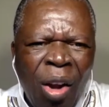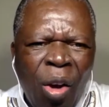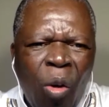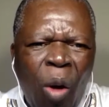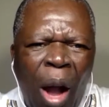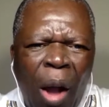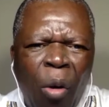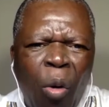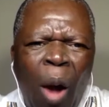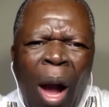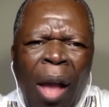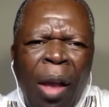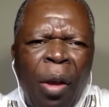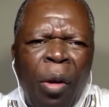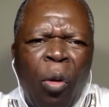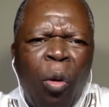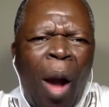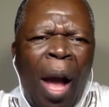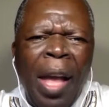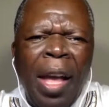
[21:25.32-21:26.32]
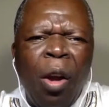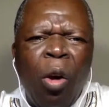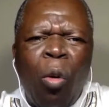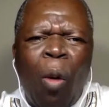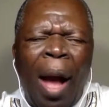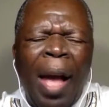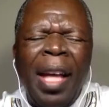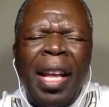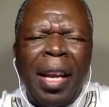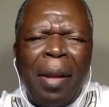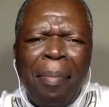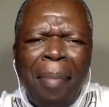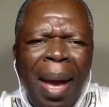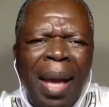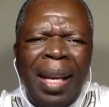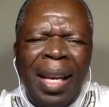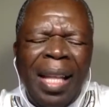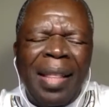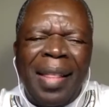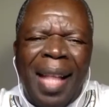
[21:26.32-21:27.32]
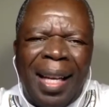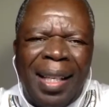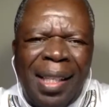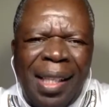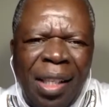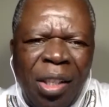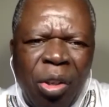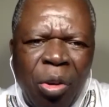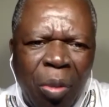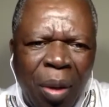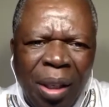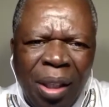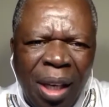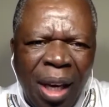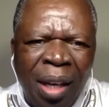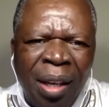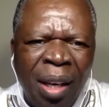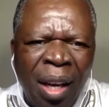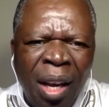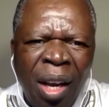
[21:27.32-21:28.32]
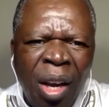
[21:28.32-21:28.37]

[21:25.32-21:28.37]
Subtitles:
Why remain in that situation